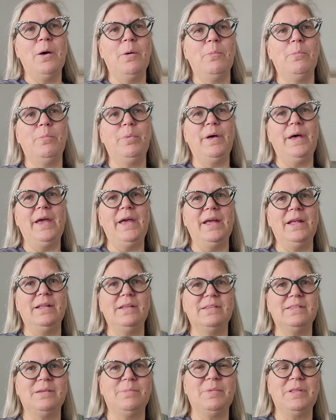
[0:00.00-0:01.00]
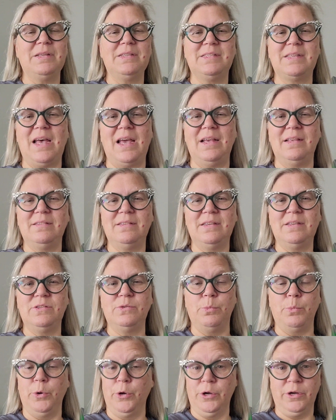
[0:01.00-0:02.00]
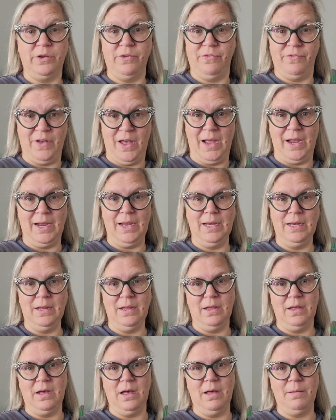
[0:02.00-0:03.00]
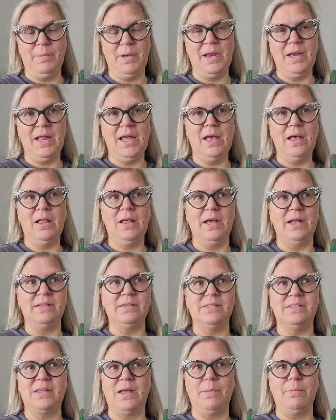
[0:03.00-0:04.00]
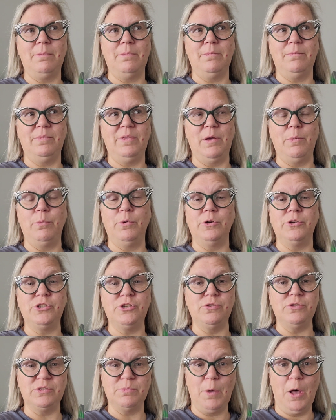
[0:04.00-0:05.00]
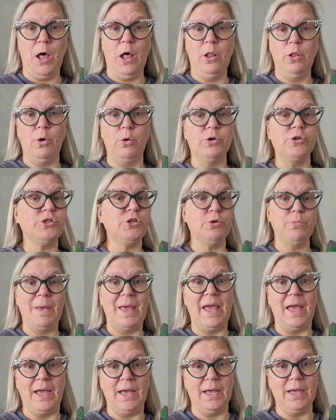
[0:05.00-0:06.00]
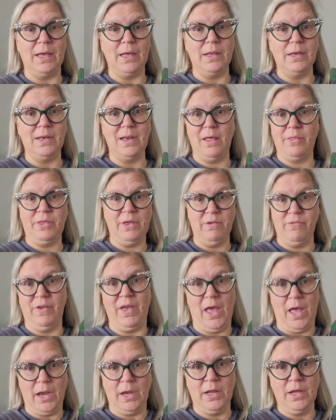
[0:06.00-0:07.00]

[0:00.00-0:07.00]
but some of the sizes worked fine on my nail, and some that were too small or too big, nothing fit.